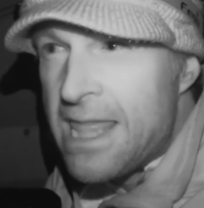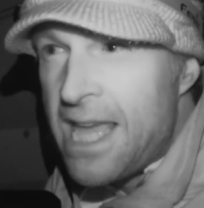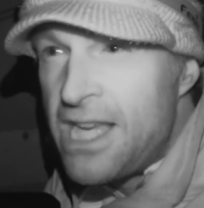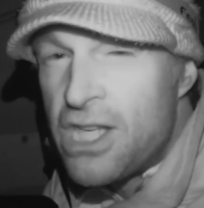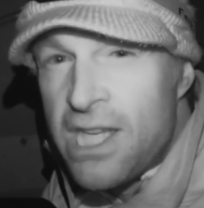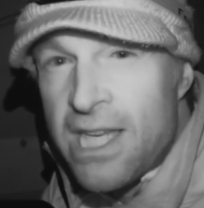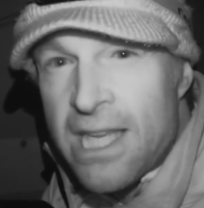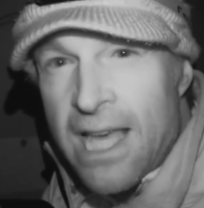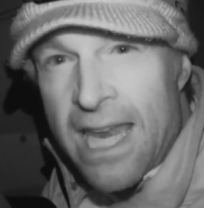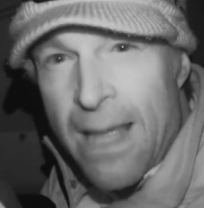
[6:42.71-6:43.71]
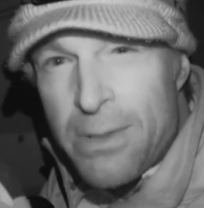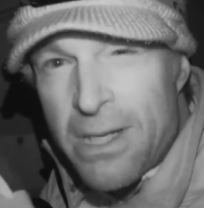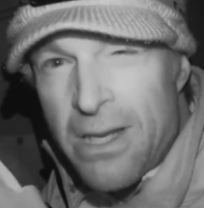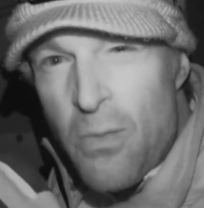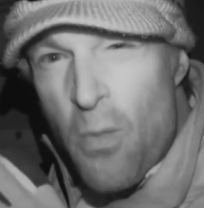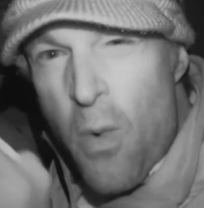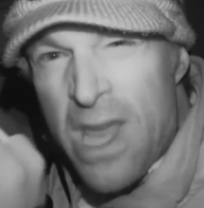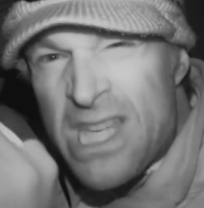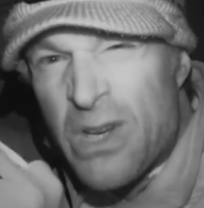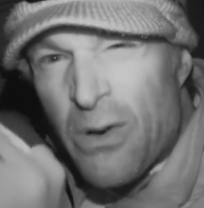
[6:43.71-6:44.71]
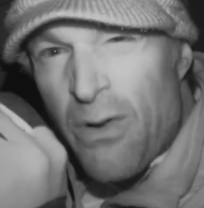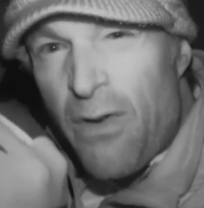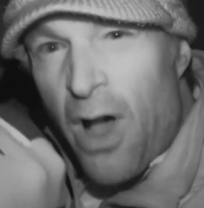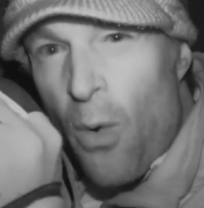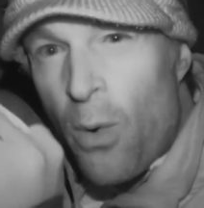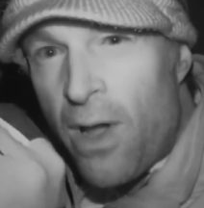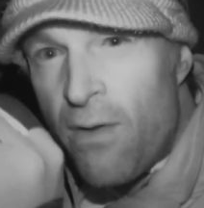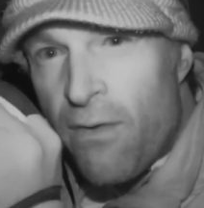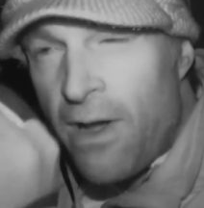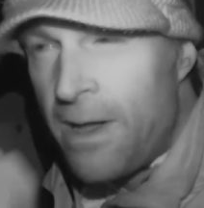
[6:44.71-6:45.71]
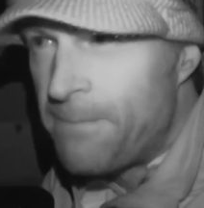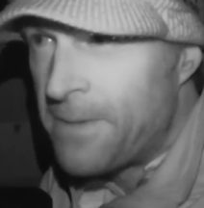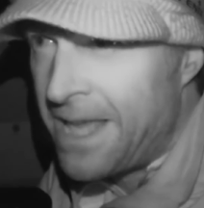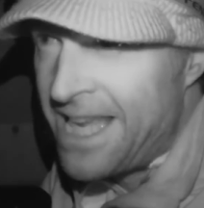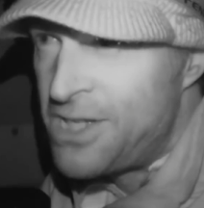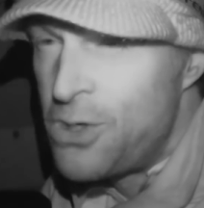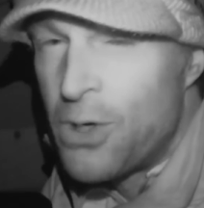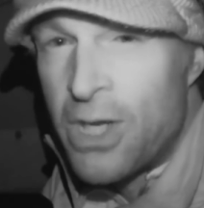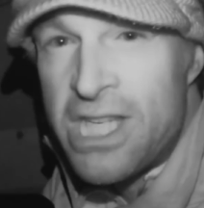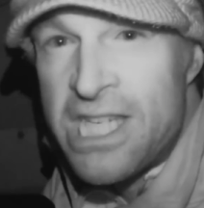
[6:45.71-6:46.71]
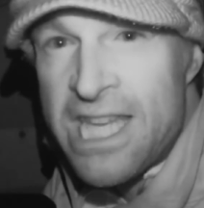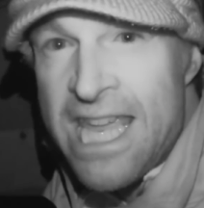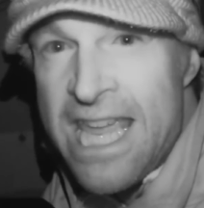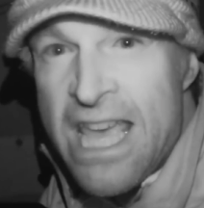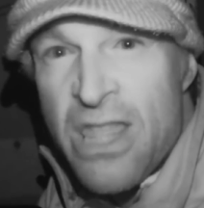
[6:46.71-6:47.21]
they just need an absolute whisker of holdover, and as you can see,